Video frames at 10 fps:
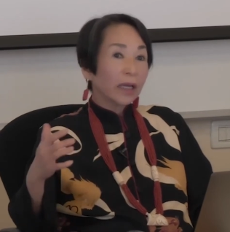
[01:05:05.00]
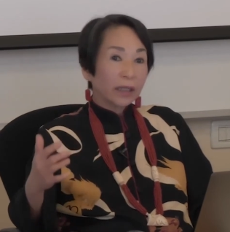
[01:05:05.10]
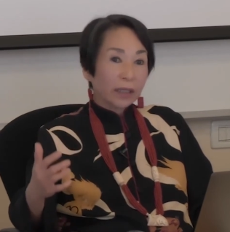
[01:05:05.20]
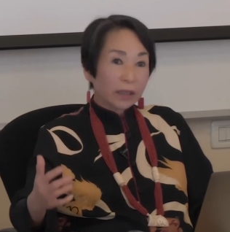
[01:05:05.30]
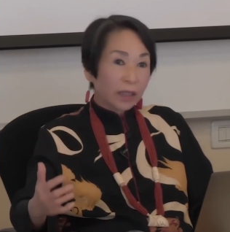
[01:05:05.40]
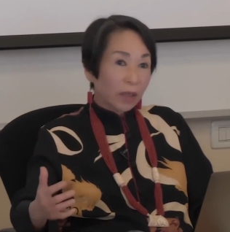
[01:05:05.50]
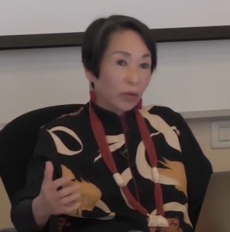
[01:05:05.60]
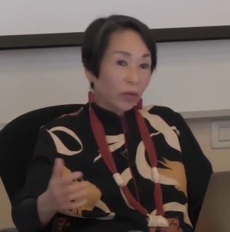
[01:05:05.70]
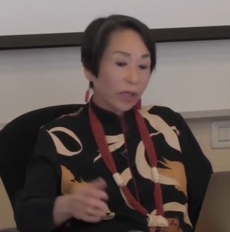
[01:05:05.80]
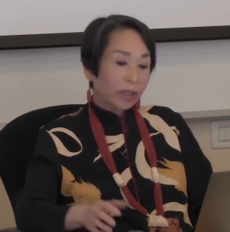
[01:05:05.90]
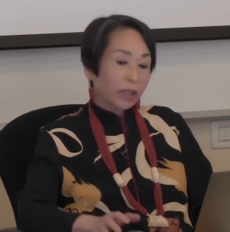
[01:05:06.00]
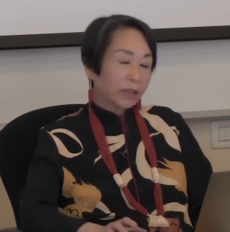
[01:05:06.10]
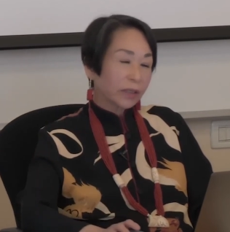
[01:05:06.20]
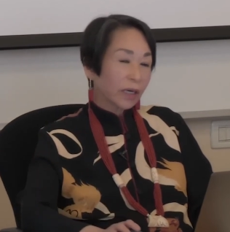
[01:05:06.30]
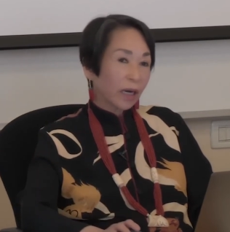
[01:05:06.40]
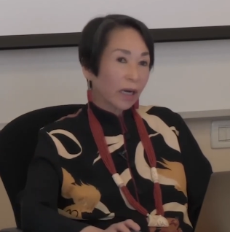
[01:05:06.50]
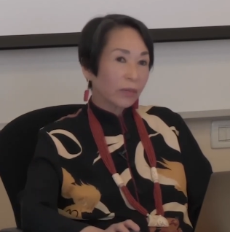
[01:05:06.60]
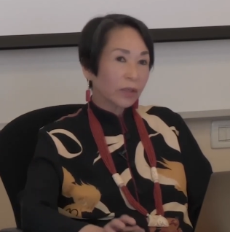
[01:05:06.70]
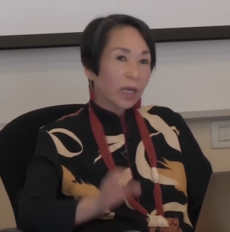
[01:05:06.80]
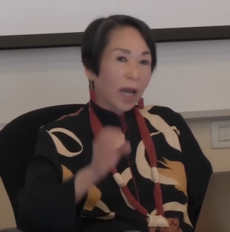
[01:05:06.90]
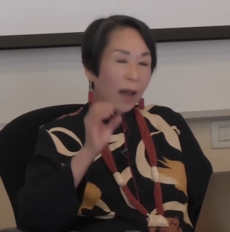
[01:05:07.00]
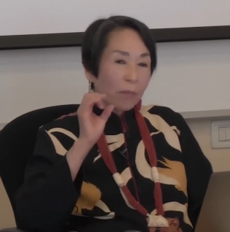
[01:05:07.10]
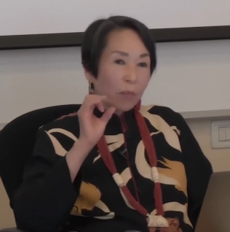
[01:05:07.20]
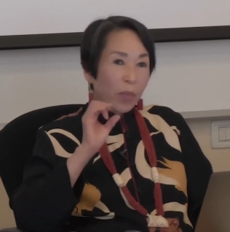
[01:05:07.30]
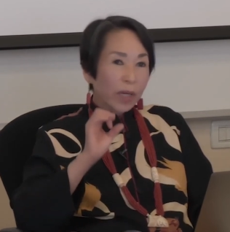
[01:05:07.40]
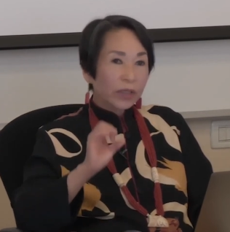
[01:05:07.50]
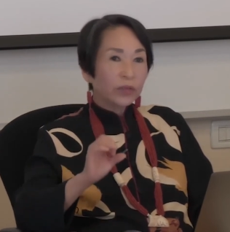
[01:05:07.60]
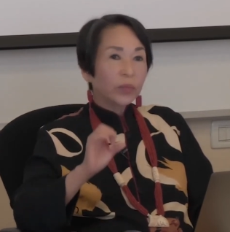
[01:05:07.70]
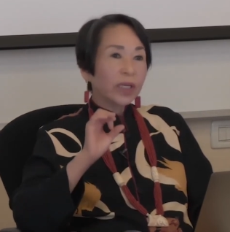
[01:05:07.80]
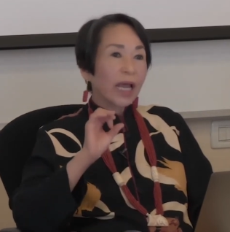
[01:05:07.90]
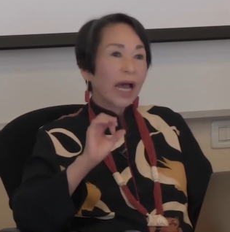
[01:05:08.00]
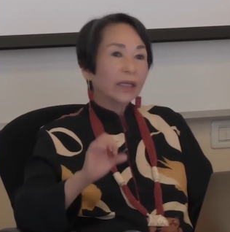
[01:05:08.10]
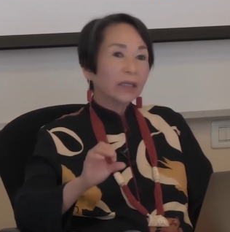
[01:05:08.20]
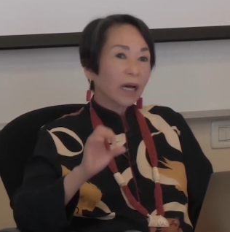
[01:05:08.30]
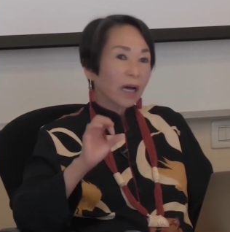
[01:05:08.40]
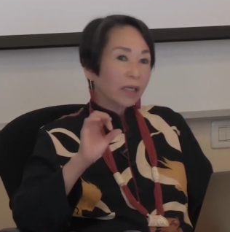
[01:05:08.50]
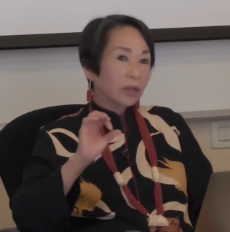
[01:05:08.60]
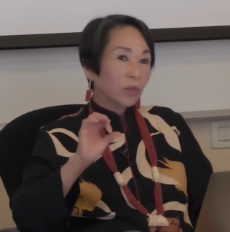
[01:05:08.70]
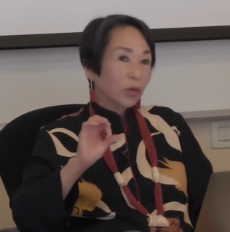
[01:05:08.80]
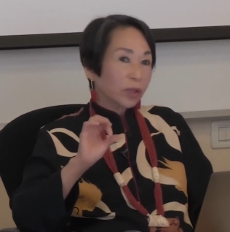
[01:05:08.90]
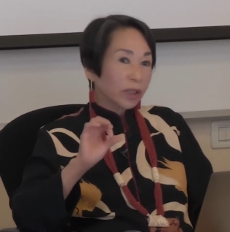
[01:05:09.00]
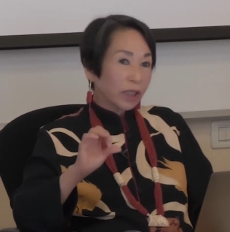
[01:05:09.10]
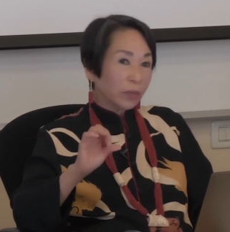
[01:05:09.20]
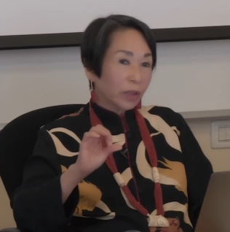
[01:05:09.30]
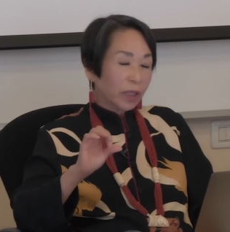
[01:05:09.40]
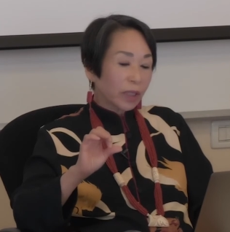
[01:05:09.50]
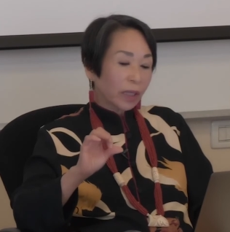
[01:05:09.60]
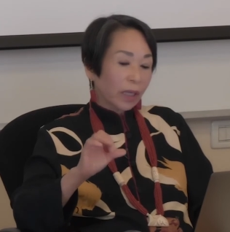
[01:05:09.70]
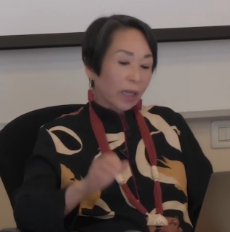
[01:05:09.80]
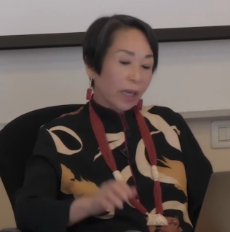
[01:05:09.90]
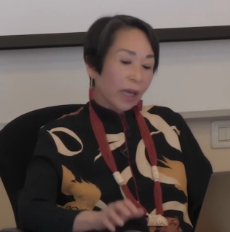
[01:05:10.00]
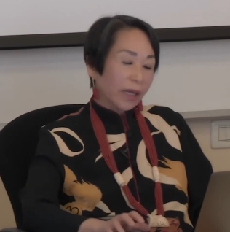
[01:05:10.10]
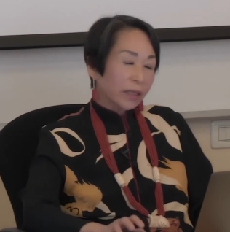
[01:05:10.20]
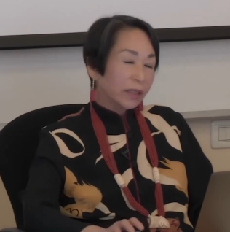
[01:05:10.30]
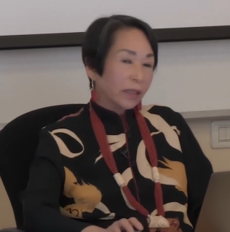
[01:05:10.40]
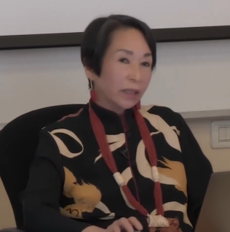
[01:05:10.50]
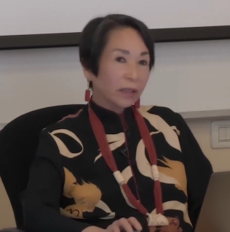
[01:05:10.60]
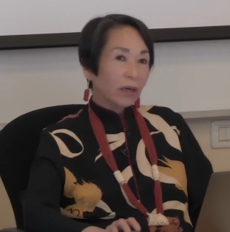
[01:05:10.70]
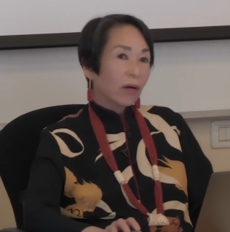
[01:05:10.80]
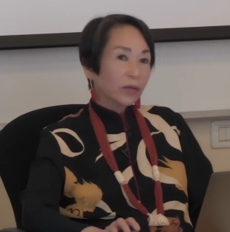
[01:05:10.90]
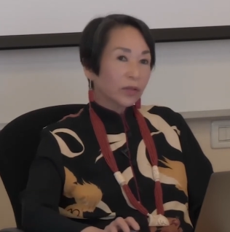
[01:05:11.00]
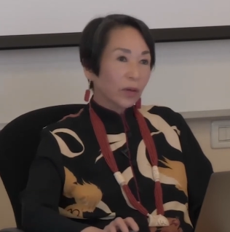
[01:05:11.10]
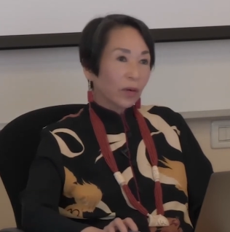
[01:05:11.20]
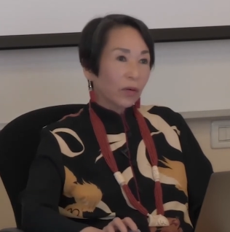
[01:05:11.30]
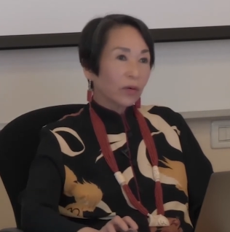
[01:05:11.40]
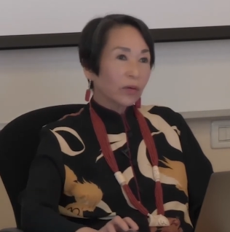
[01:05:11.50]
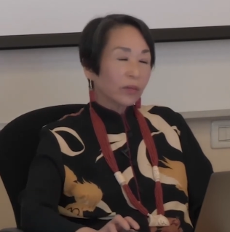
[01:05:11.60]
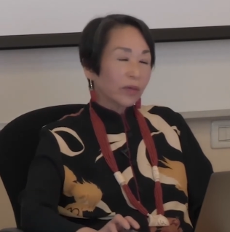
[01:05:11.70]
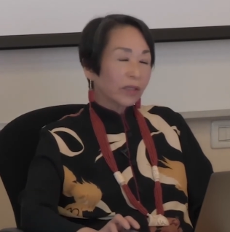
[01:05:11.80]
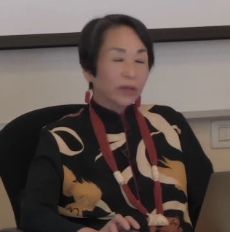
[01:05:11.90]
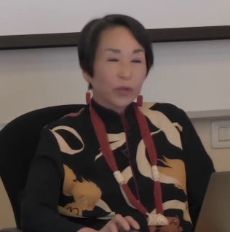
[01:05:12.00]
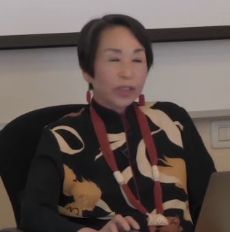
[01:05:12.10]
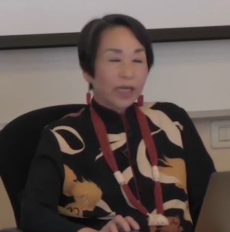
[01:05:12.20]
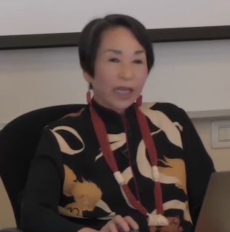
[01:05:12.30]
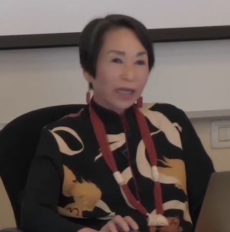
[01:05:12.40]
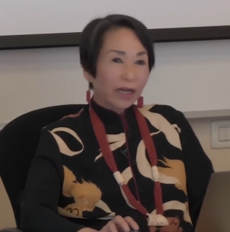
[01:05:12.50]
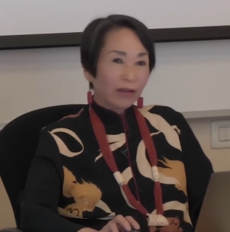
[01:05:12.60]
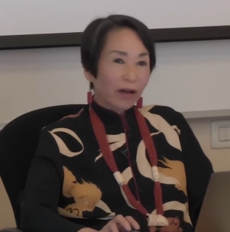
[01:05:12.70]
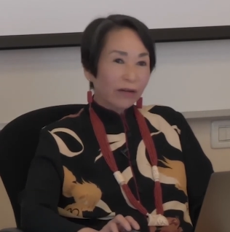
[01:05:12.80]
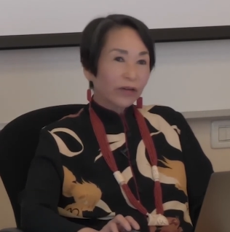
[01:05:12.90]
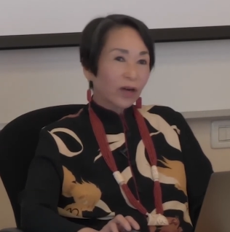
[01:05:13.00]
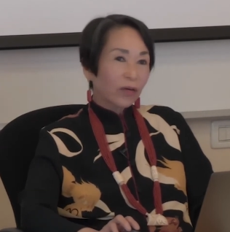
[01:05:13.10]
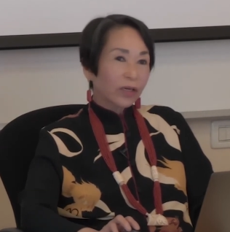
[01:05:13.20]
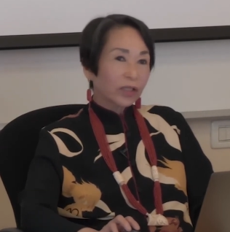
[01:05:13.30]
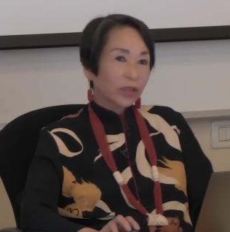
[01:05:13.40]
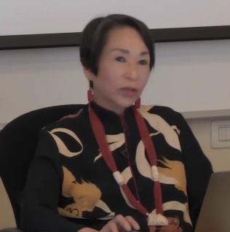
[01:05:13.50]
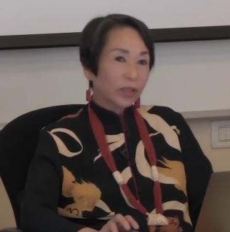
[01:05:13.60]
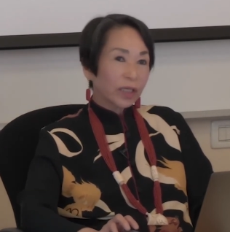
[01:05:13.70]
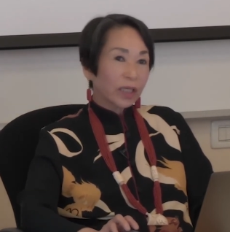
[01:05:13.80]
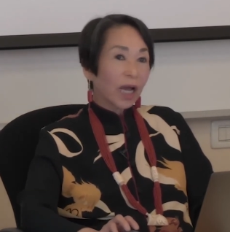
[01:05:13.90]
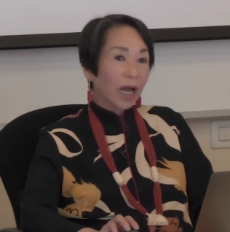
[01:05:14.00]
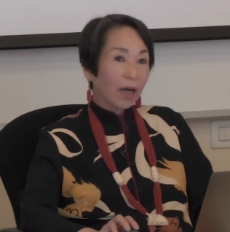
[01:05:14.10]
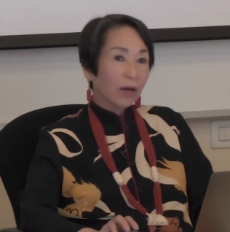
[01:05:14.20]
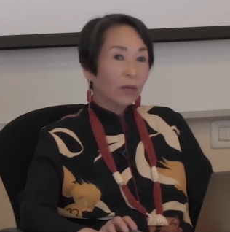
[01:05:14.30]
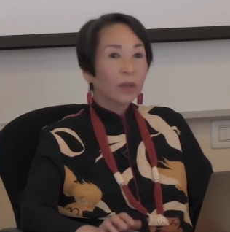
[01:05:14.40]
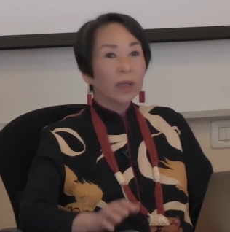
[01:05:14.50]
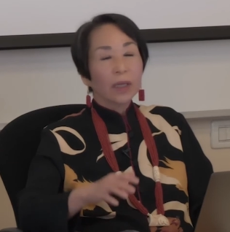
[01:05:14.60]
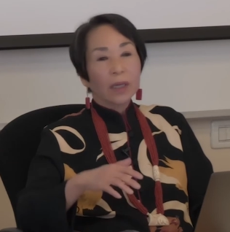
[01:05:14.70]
and in contemporaneous times must be analyzed more deeply. And it will take a lot of courage to see how